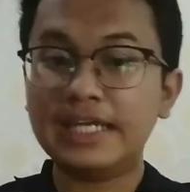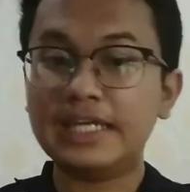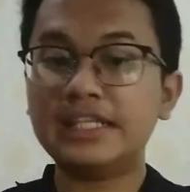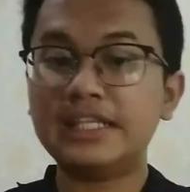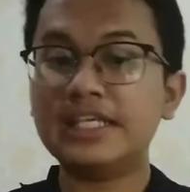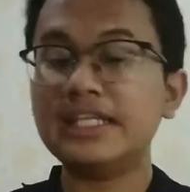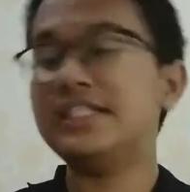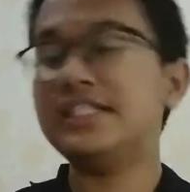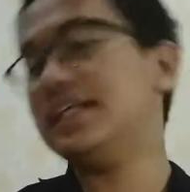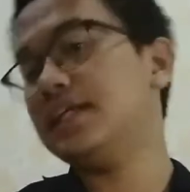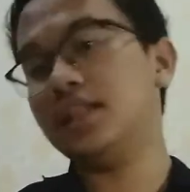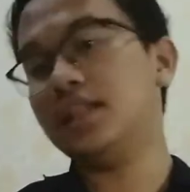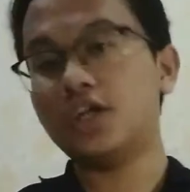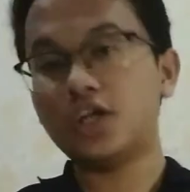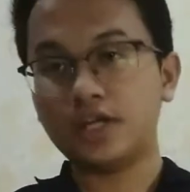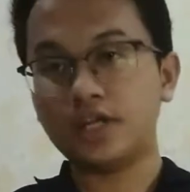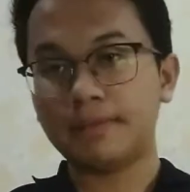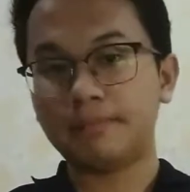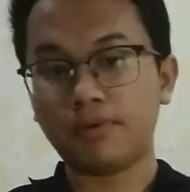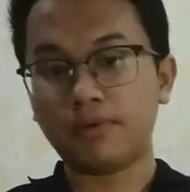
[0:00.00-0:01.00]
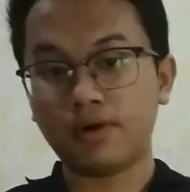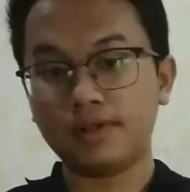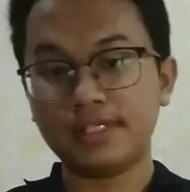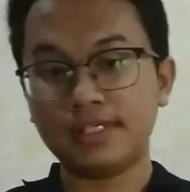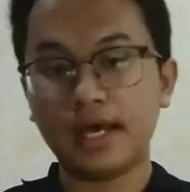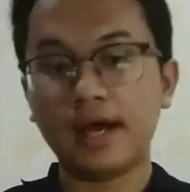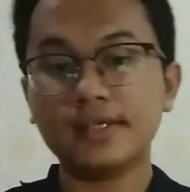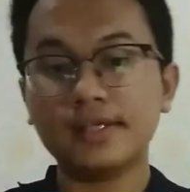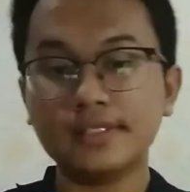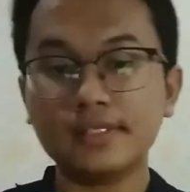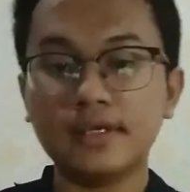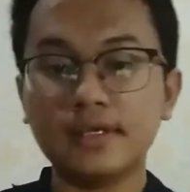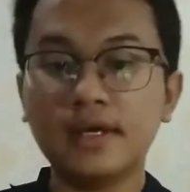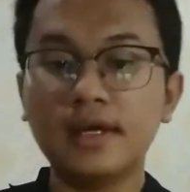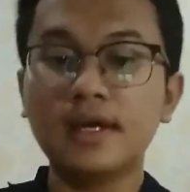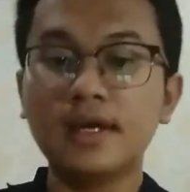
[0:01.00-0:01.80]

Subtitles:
the teaching learning process.